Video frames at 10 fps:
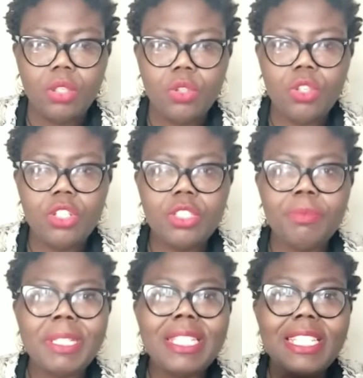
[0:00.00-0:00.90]
you need
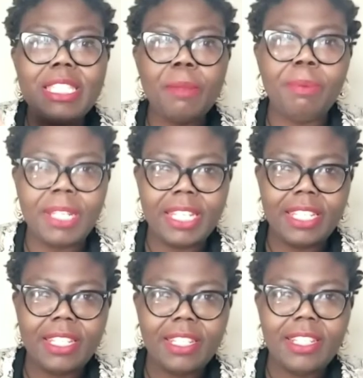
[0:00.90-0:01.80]
to be
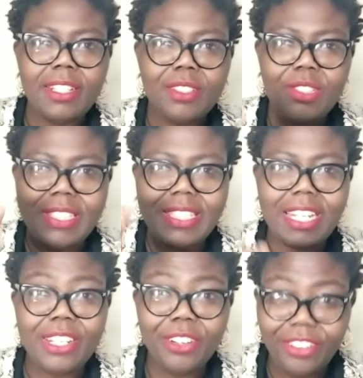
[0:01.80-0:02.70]
disciplined to
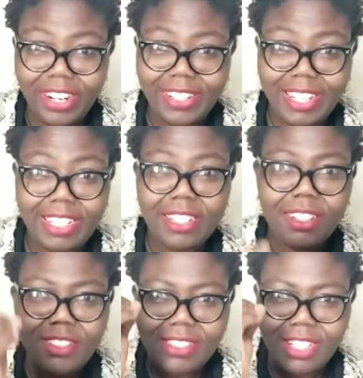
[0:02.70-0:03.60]
stand grounded,
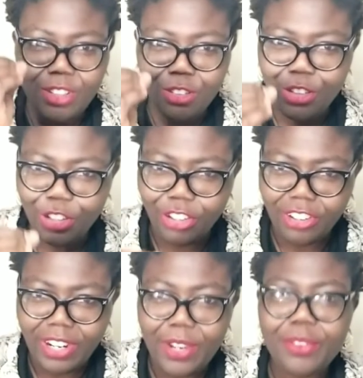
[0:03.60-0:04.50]
stand on your
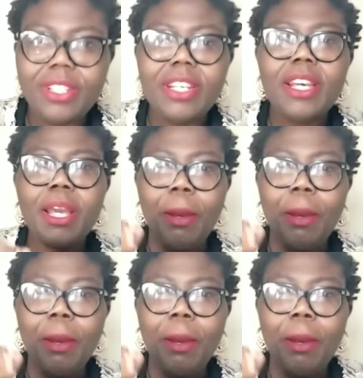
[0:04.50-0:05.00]
ground,